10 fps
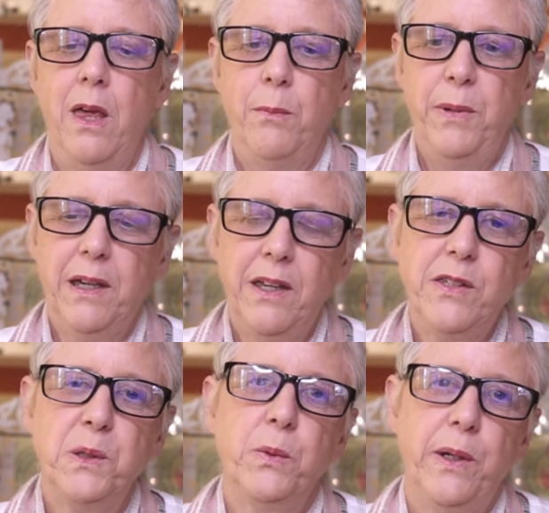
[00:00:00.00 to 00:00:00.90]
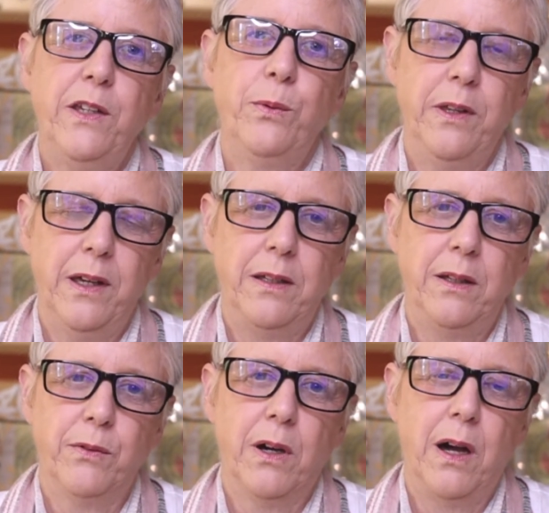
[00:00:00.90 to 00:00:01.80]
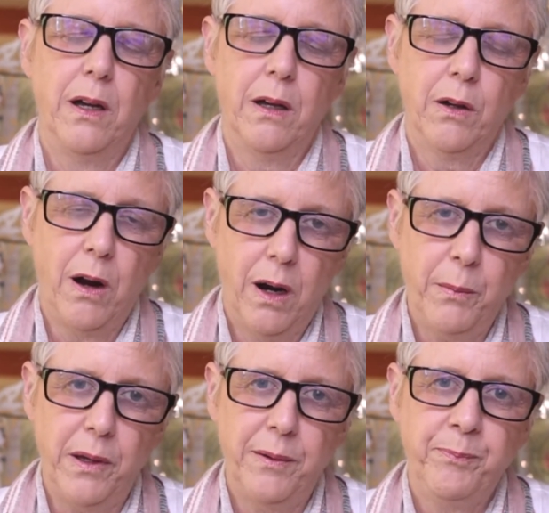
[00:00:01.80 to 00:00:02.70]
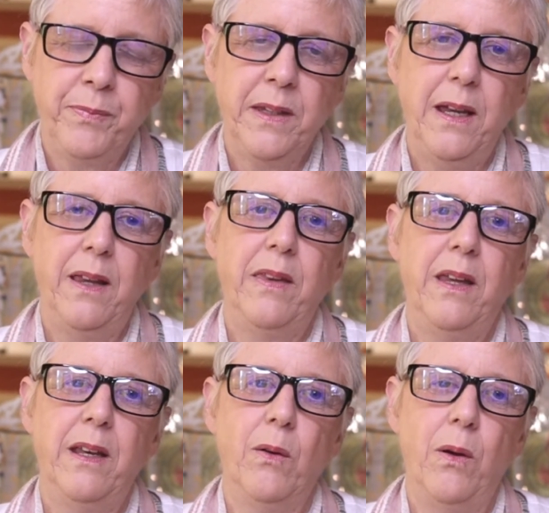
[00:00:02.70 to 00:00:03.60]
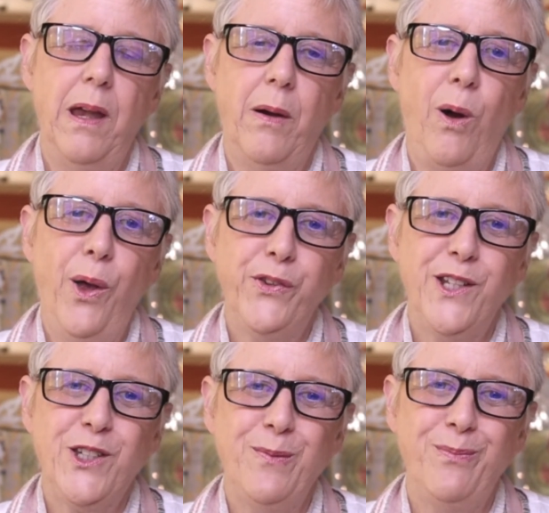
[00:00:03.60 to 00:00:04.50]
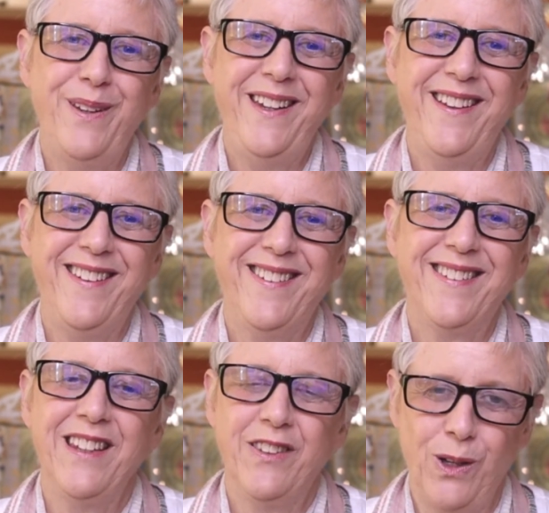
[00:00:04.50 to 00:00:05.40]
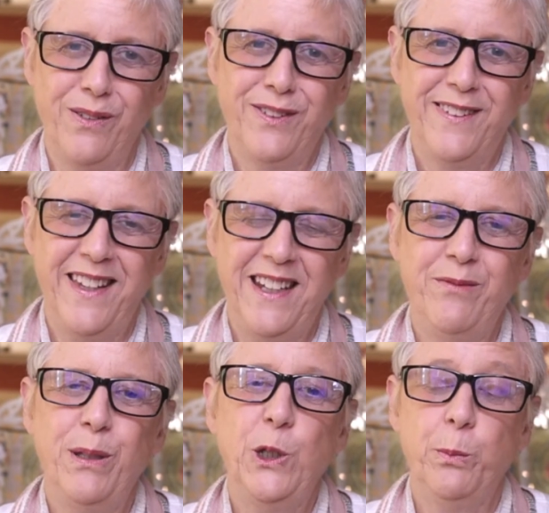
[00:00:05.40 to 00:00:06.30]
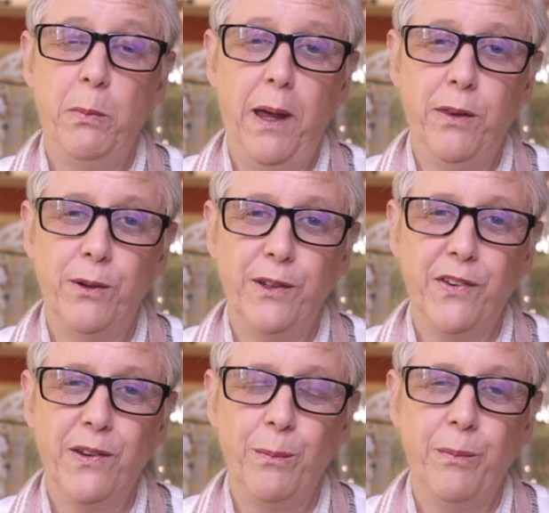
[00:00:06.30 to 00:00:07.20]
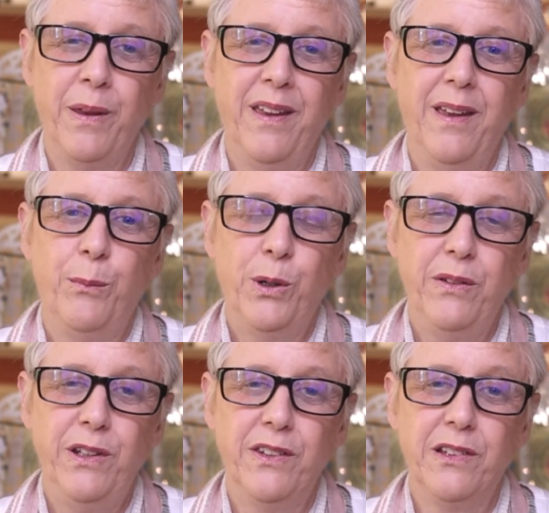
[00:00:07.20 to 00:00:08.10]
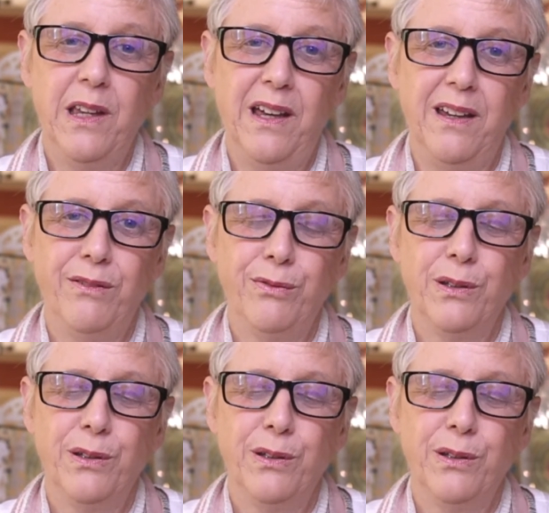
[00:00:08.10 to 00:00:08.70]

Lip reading: Because you're raised with the idea of karma, and that all sentient beings, it's often said, have been your mother in some previous life,